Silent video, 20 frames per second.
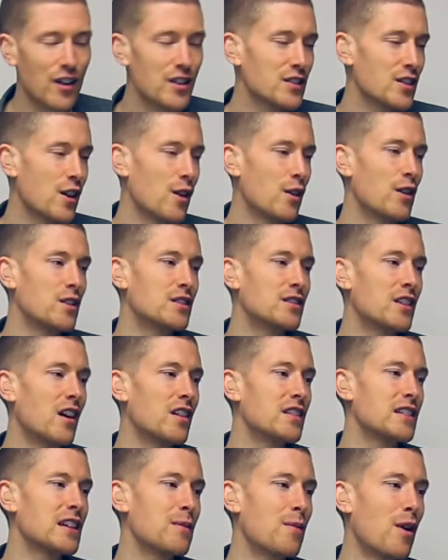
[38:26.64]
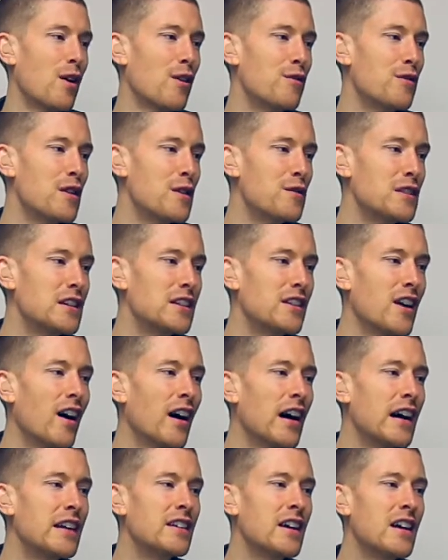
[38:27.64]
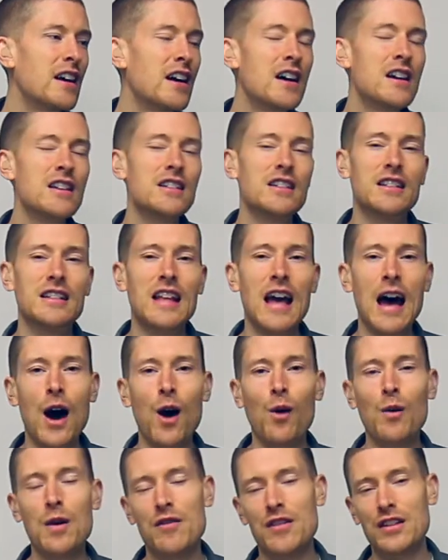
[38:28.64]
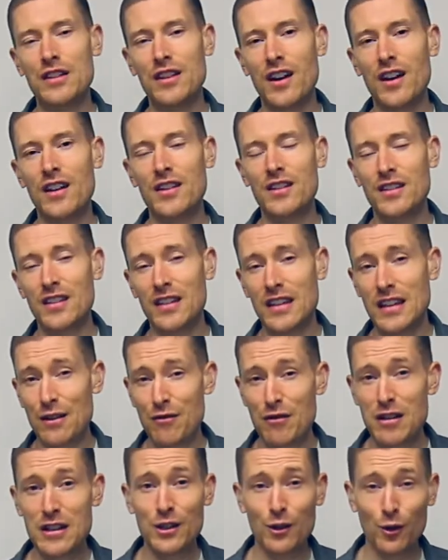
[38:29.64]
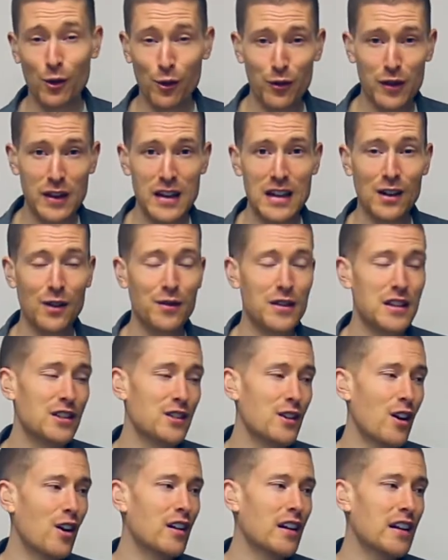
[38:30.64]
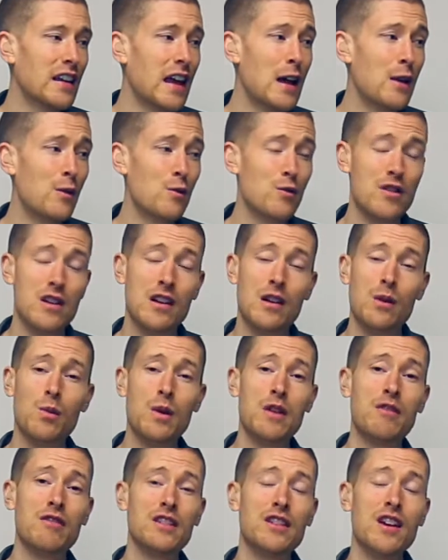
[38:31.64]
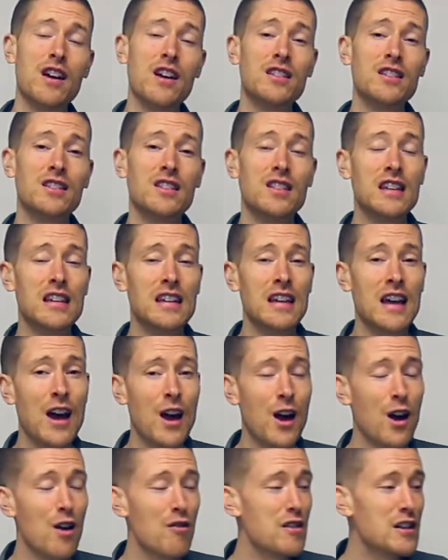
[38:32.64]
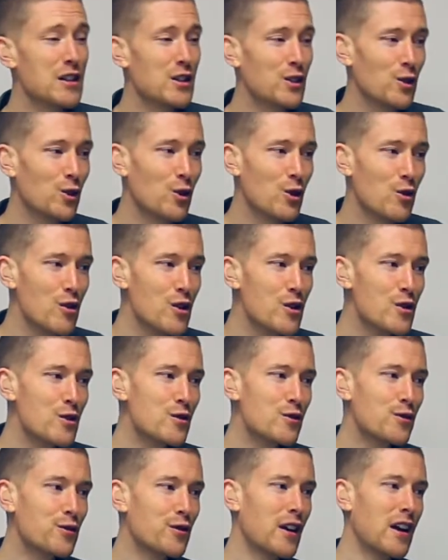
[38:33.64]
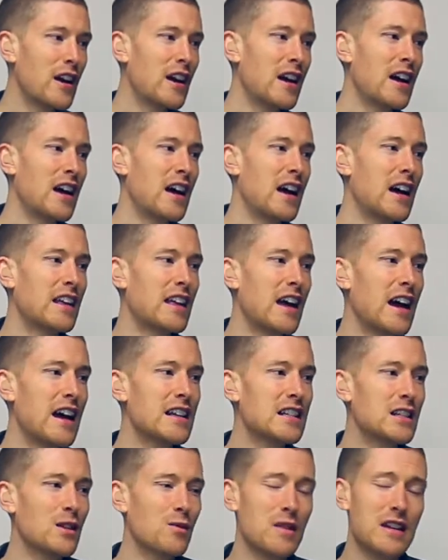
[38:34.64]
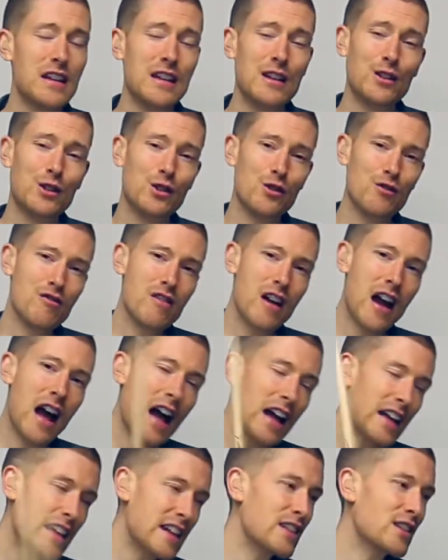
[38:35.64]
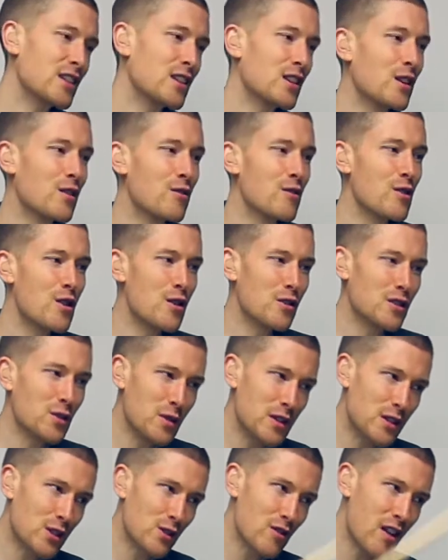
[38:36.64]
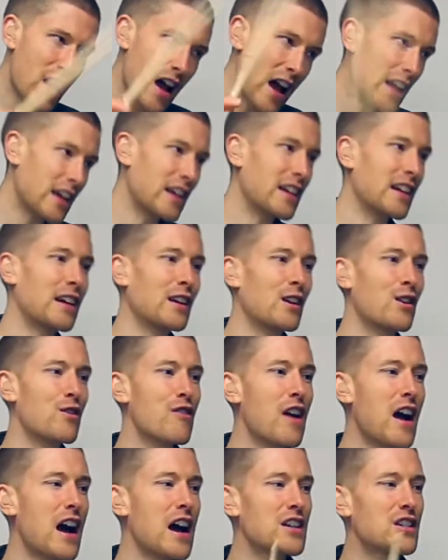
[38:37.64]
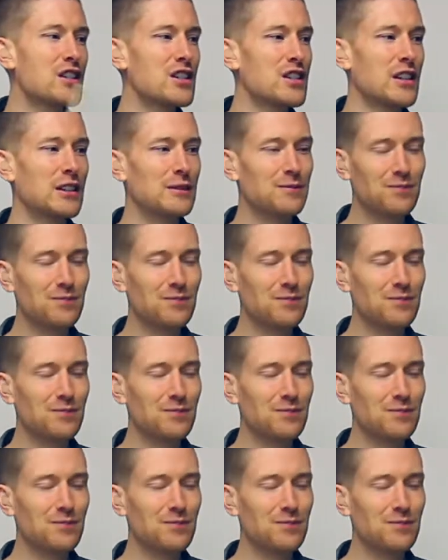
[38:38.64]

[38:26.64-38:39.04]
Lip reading: solo, starting at bar 59. So now we return to the original feel of this song, okay, and we return to the original groove. Okay, so we drag into the groove, so we drag and crash.